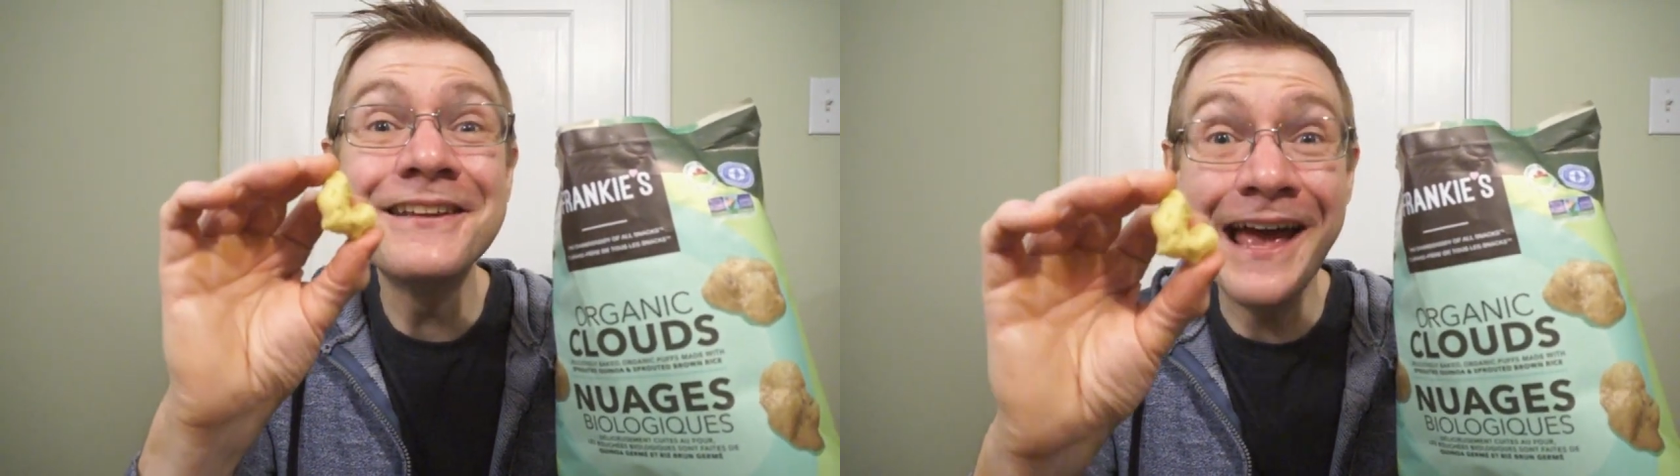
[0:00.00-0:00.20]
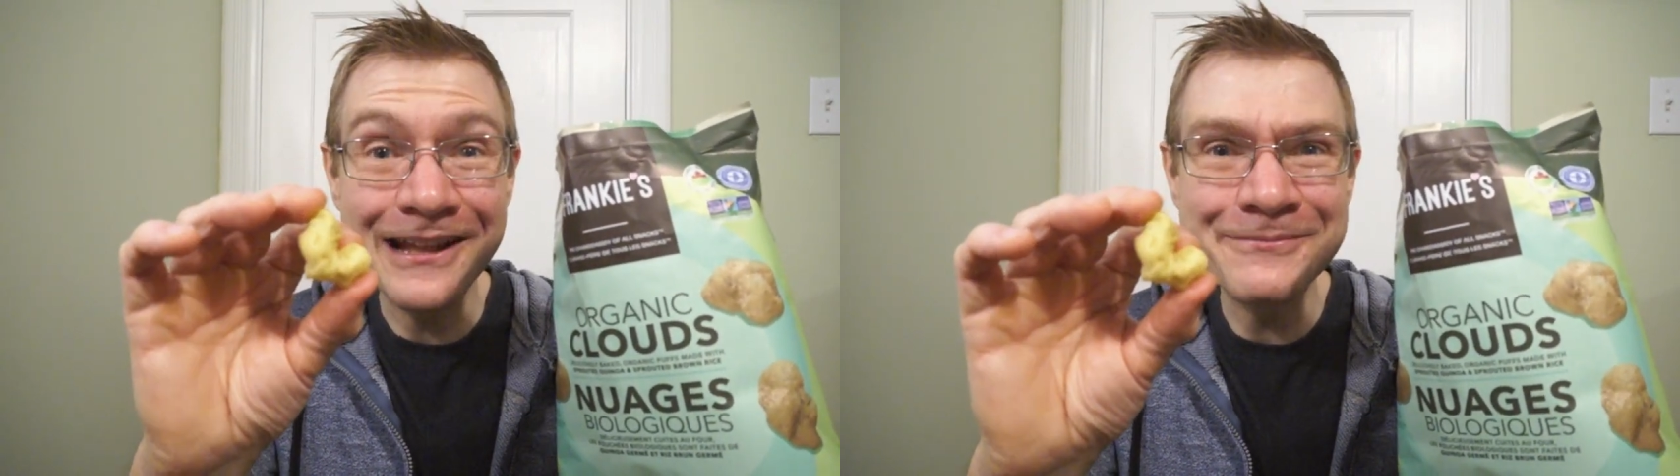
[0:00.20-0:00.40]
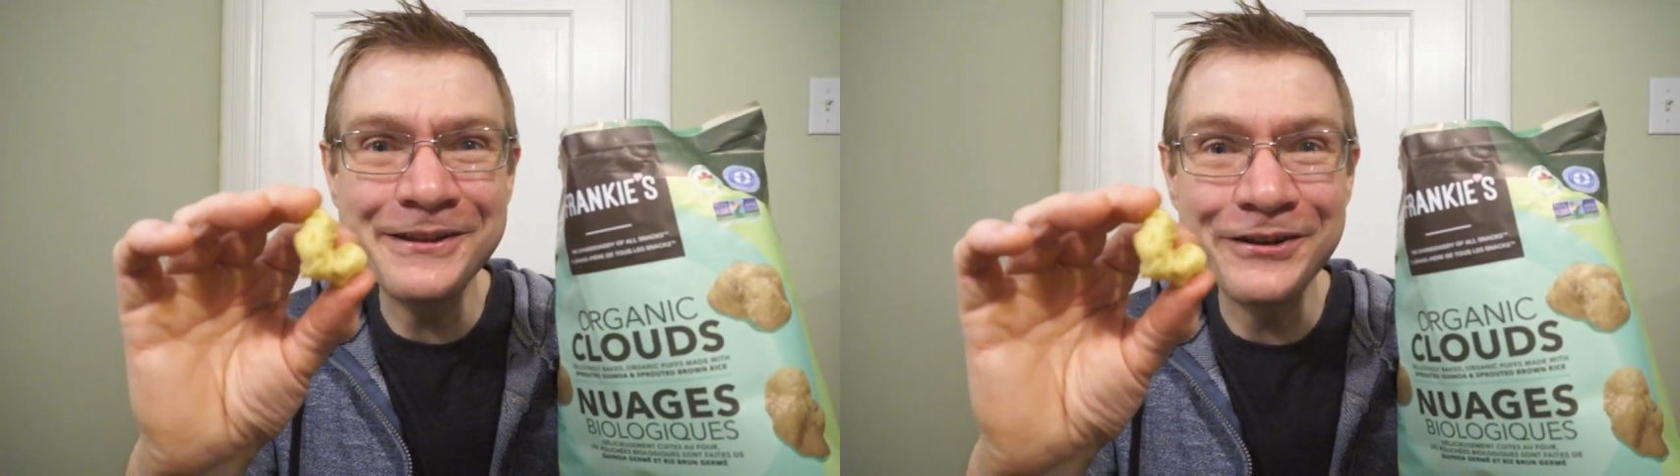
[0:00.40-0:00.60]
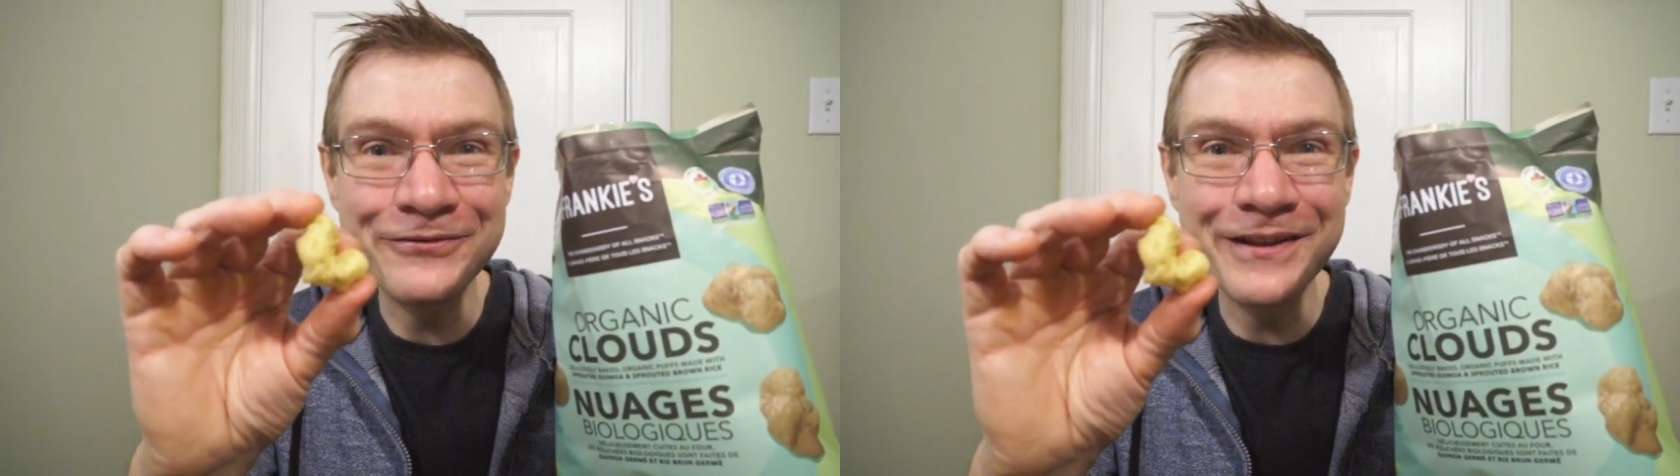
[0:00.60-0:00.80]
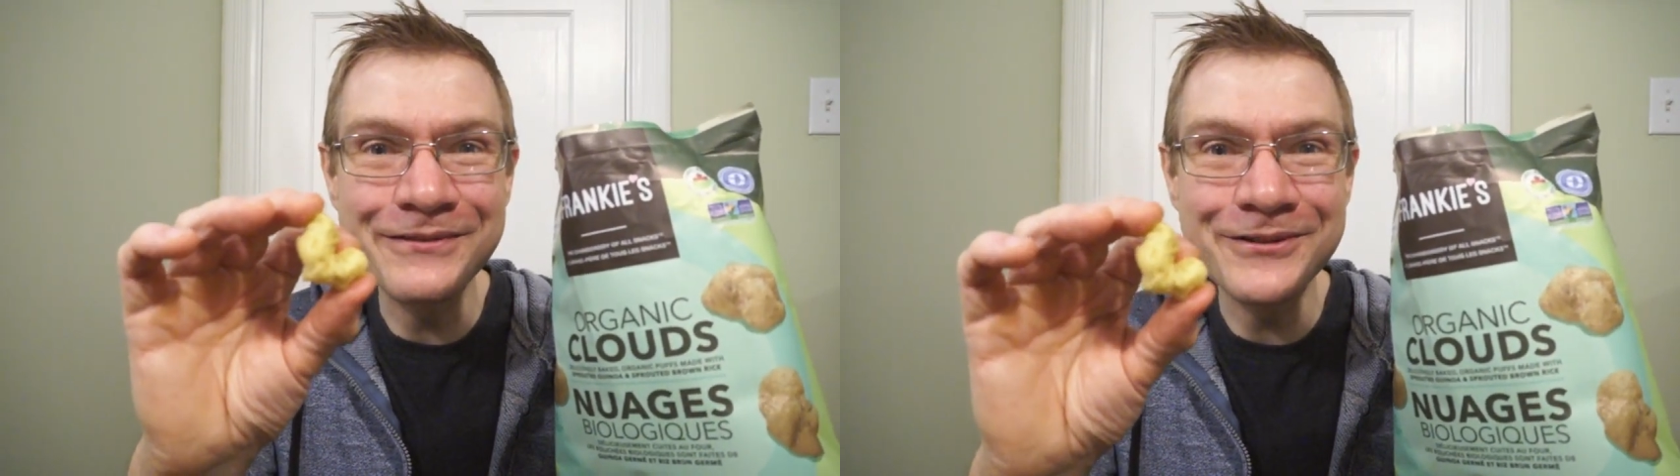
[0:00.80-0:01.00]
jalapeno
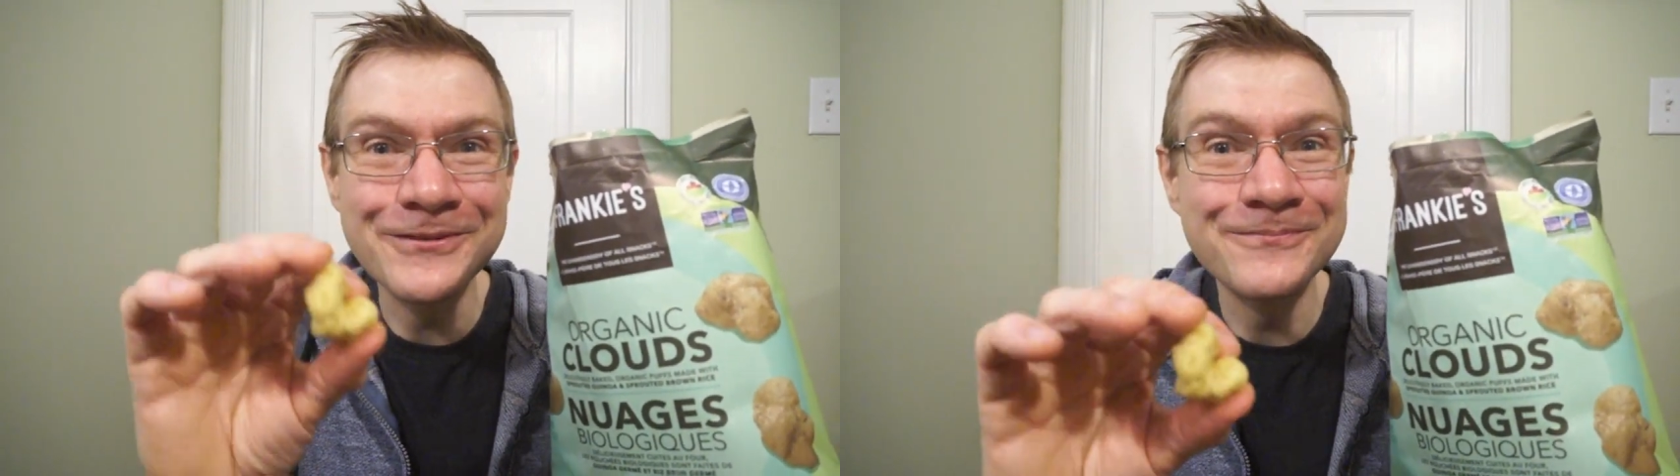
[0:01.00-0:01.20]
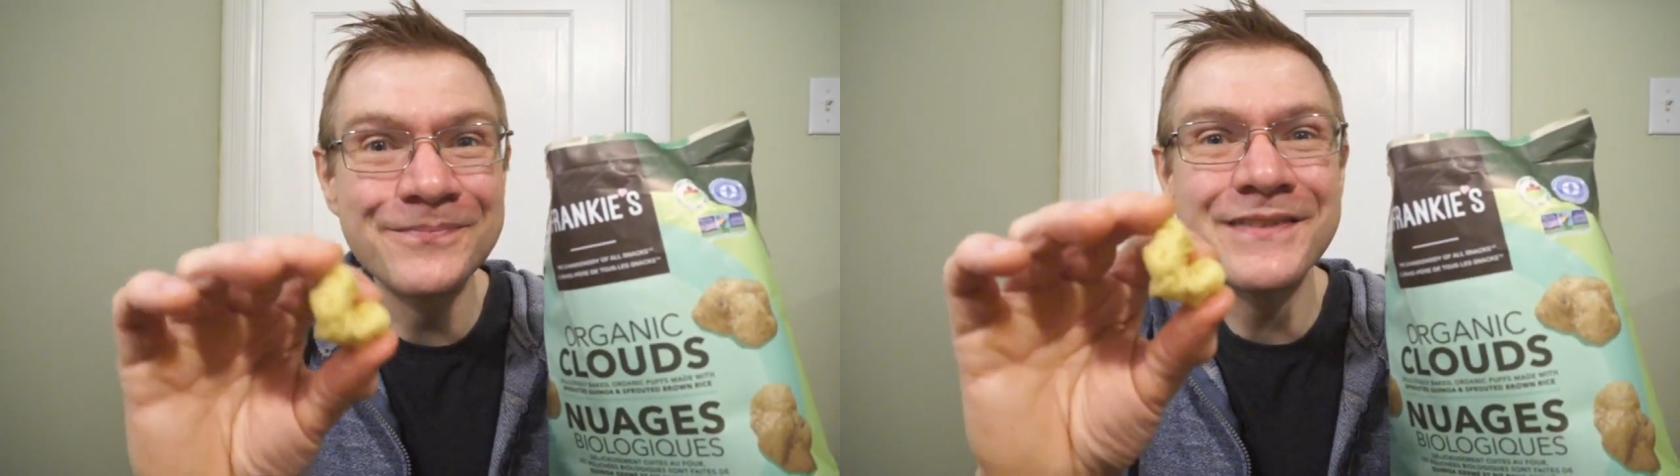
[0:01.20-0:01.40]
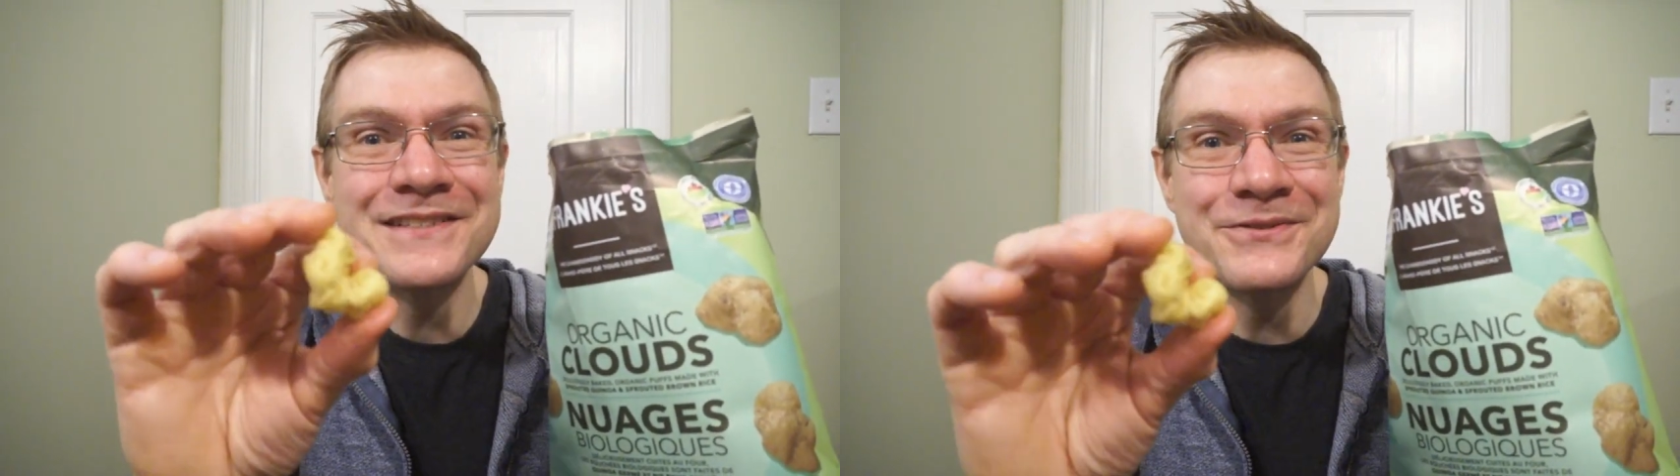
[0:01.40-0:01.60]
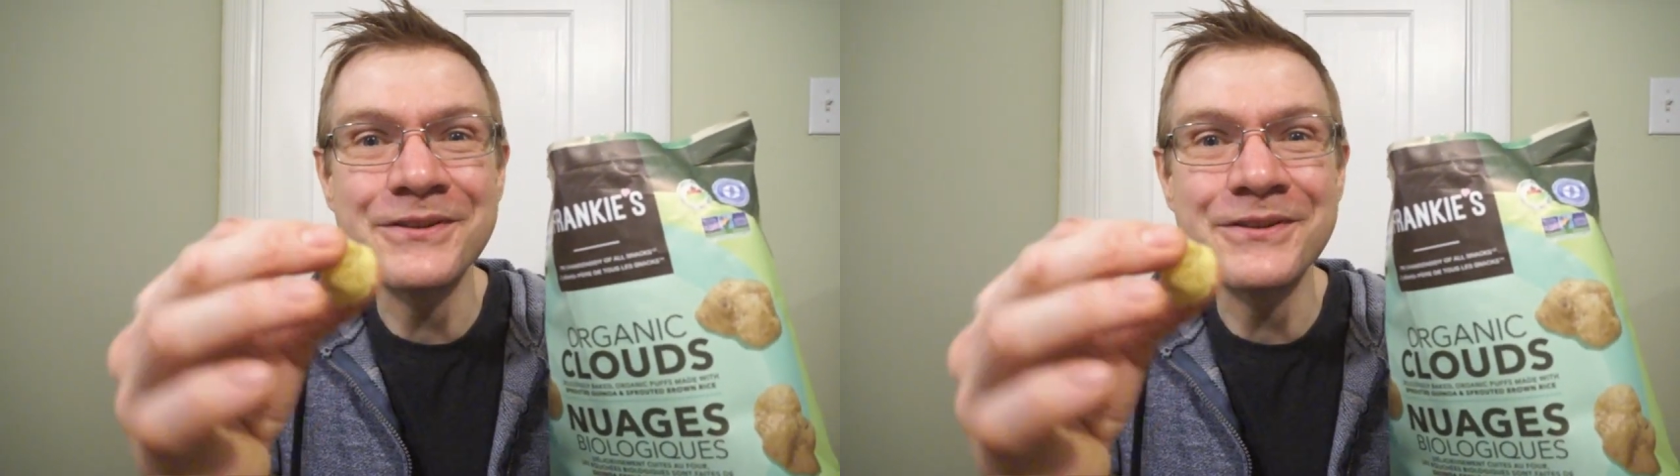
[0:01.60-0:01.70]
flavor. Let's do